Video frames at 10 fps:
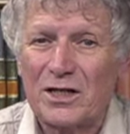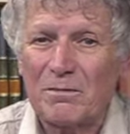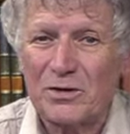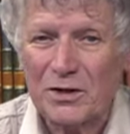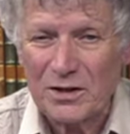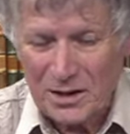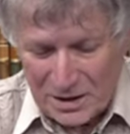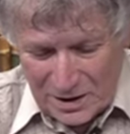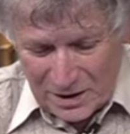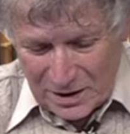Simpsons,
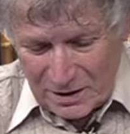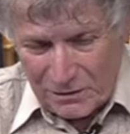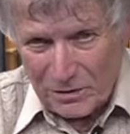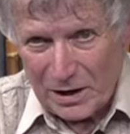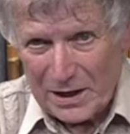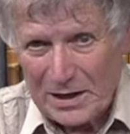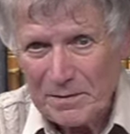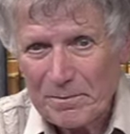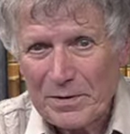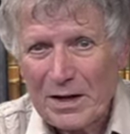if you
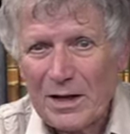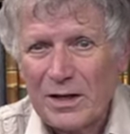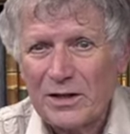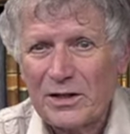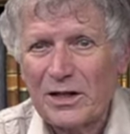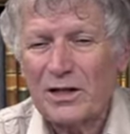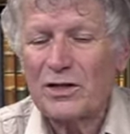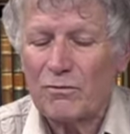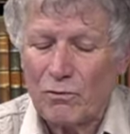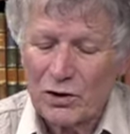like.
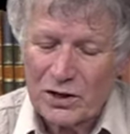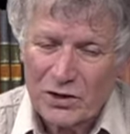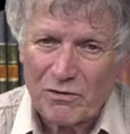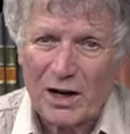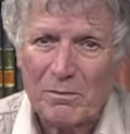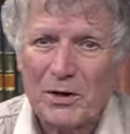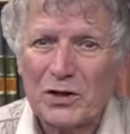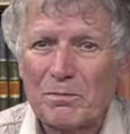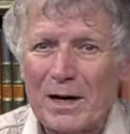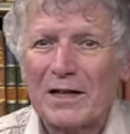She was described
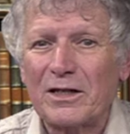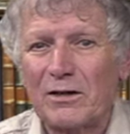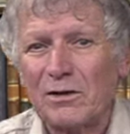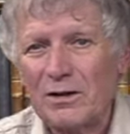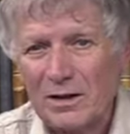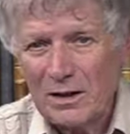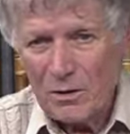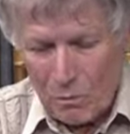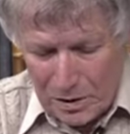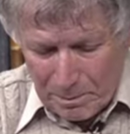as practical,
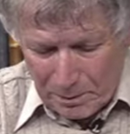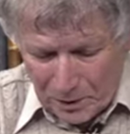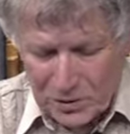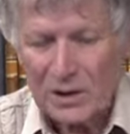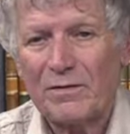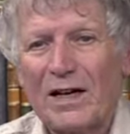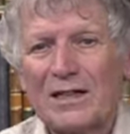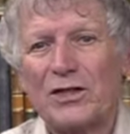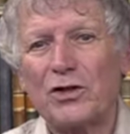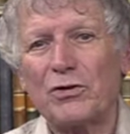with a positive
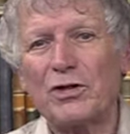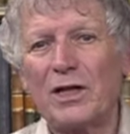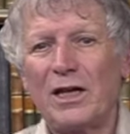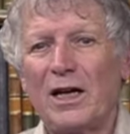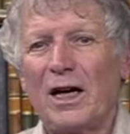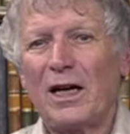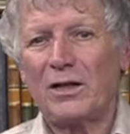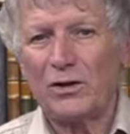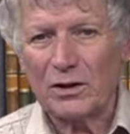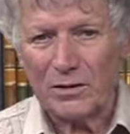attitude,
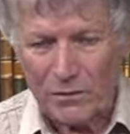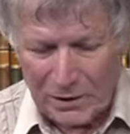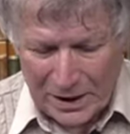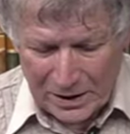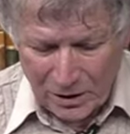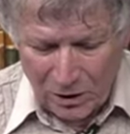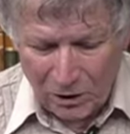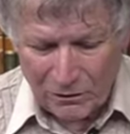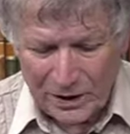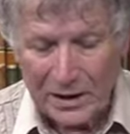and not afraid
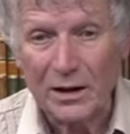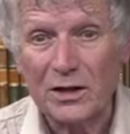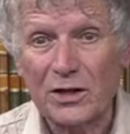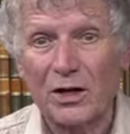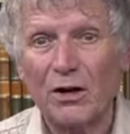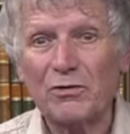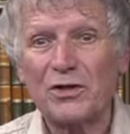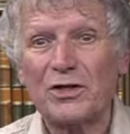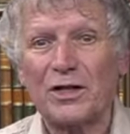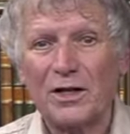of headless
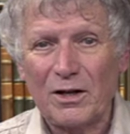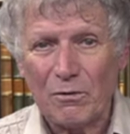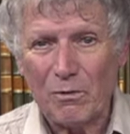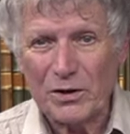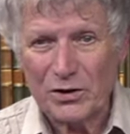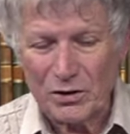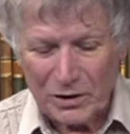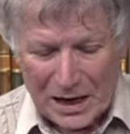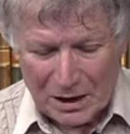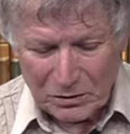ghosts, which
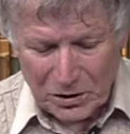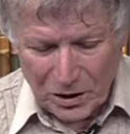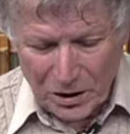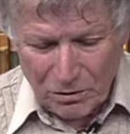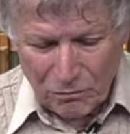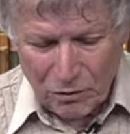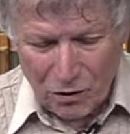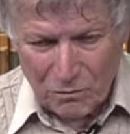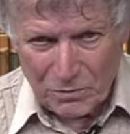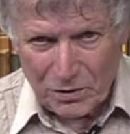no doubt
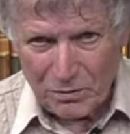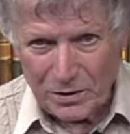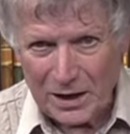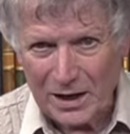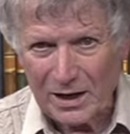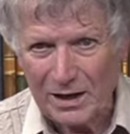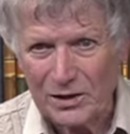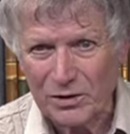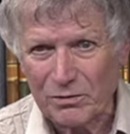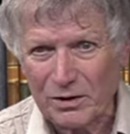roamed through the
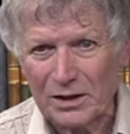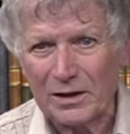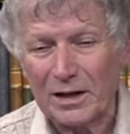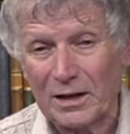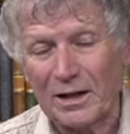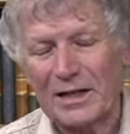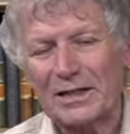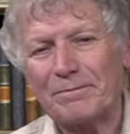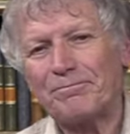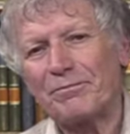English court at night.